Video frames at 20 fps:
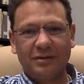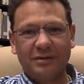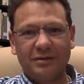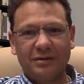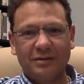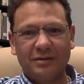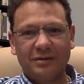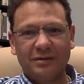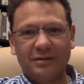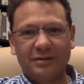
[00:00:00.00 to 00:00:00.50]

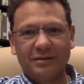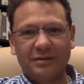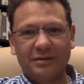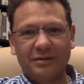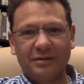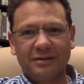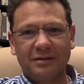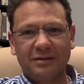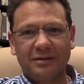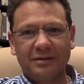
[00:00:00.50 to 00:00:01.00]

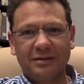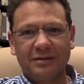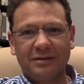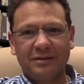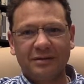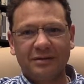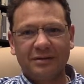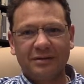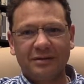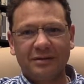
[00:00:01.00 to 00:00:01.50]

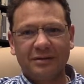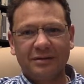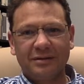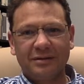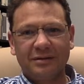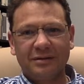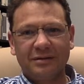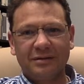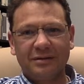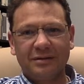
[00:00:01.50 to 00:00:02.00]

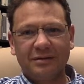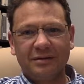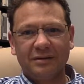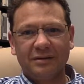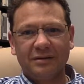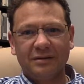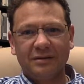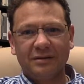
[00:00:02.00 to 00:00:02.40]
Nobody speaks.